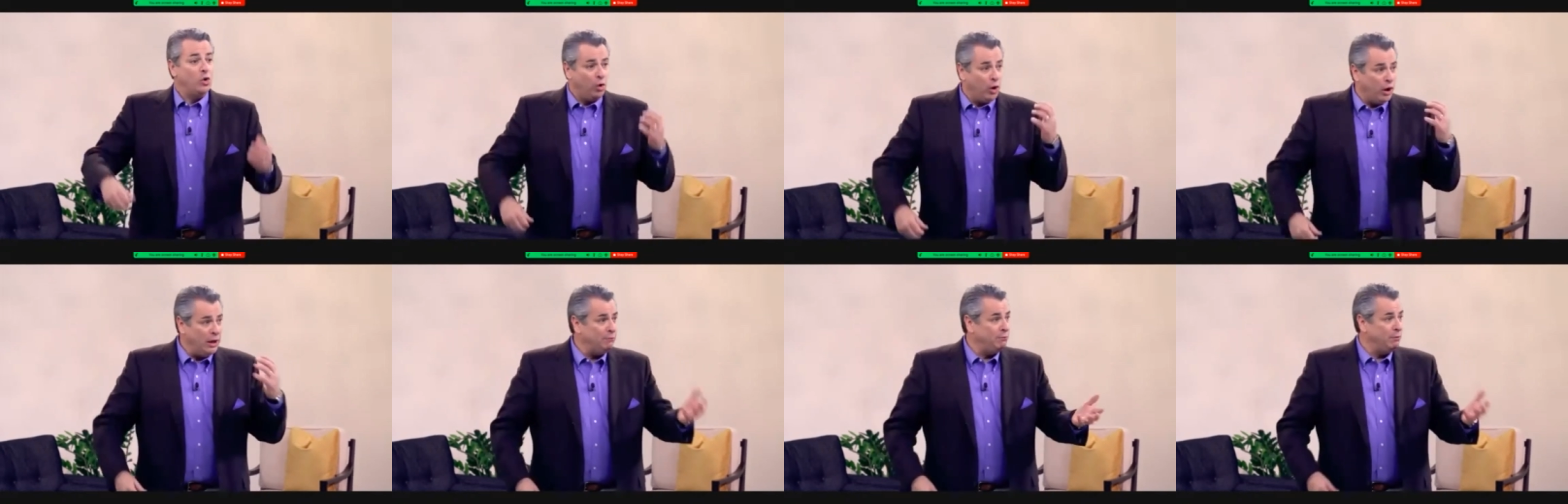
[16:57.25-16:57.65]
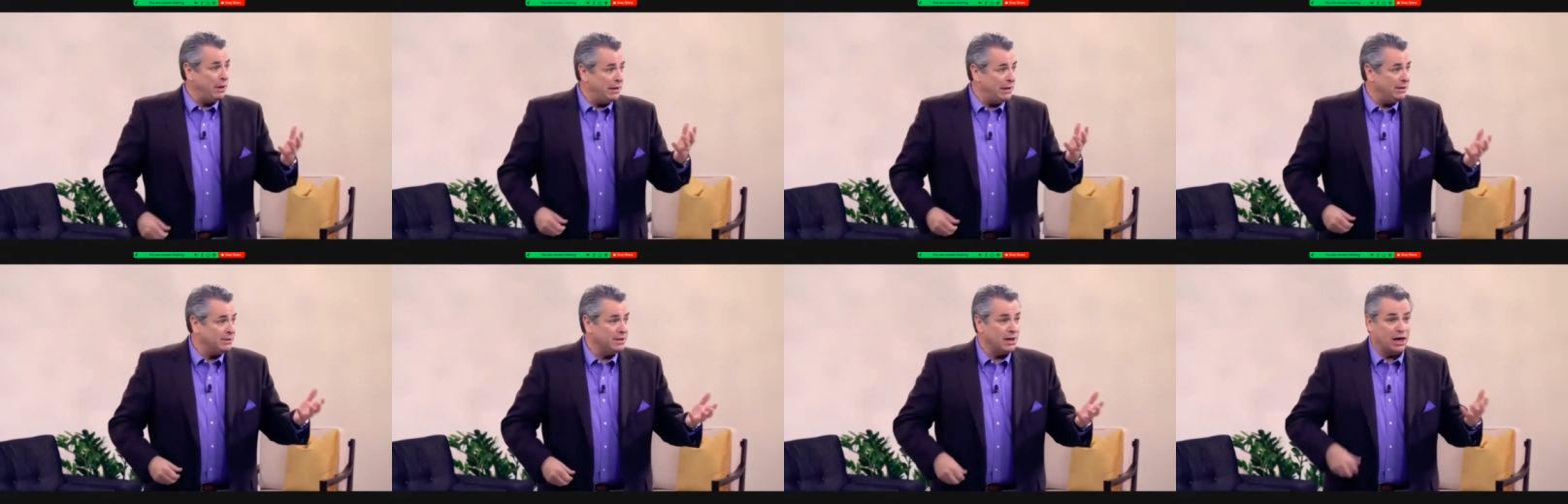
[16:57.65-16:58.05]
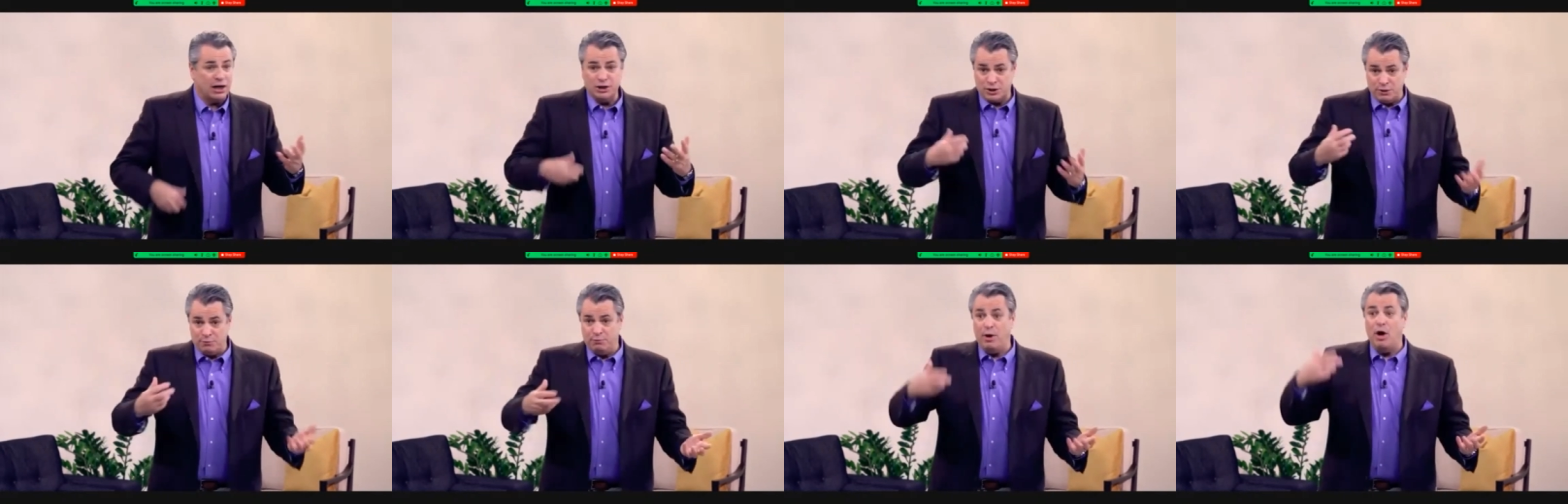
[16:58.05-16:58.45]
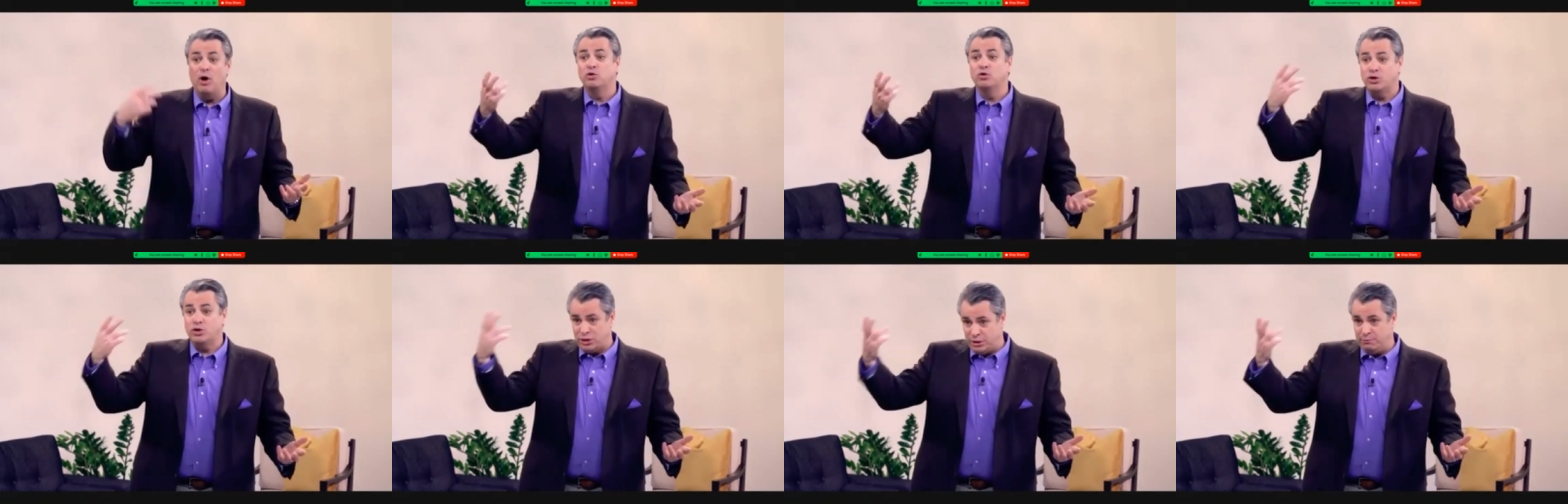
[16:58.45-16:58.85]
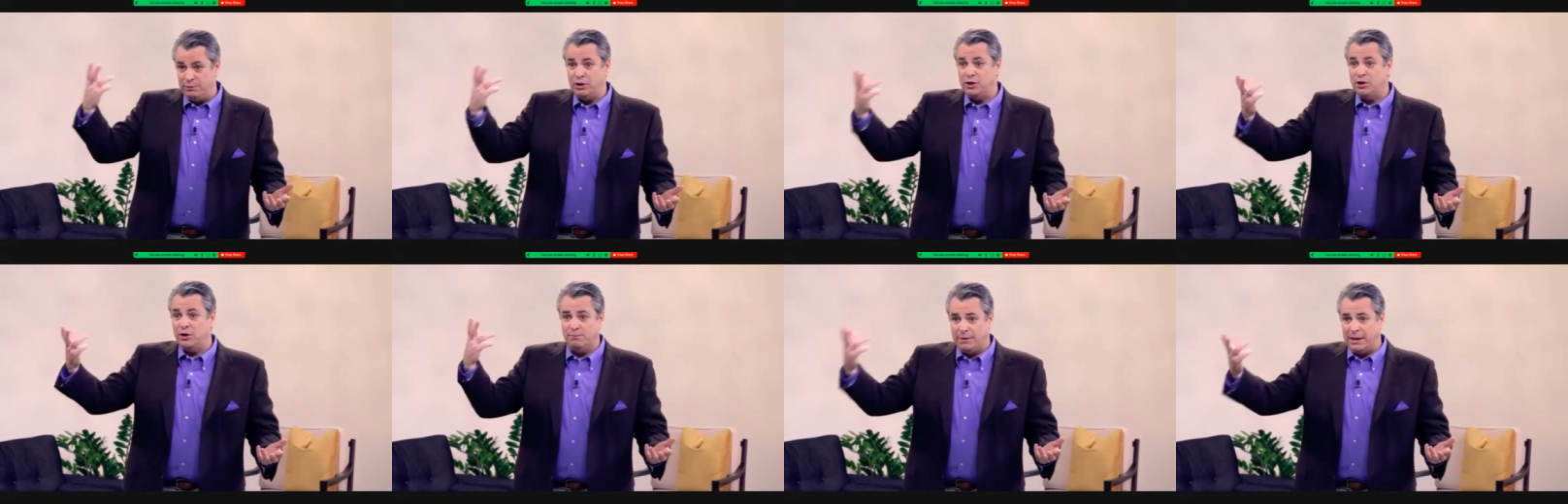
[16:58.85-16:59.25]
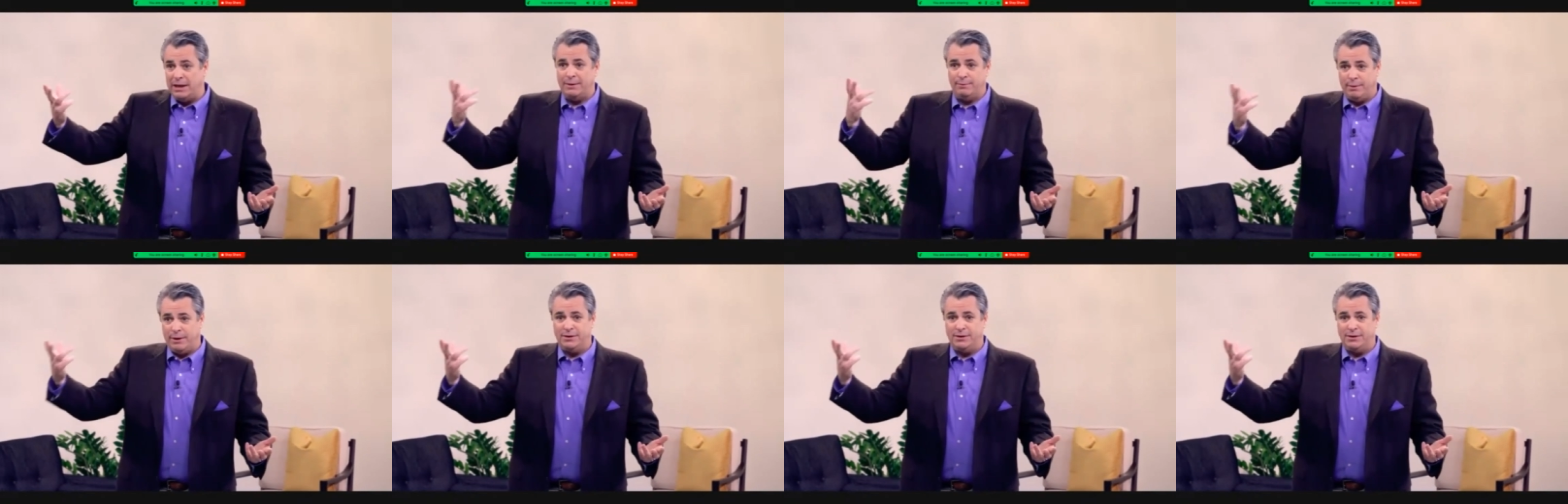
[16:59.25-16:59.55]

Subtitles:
White belts are supposed to become black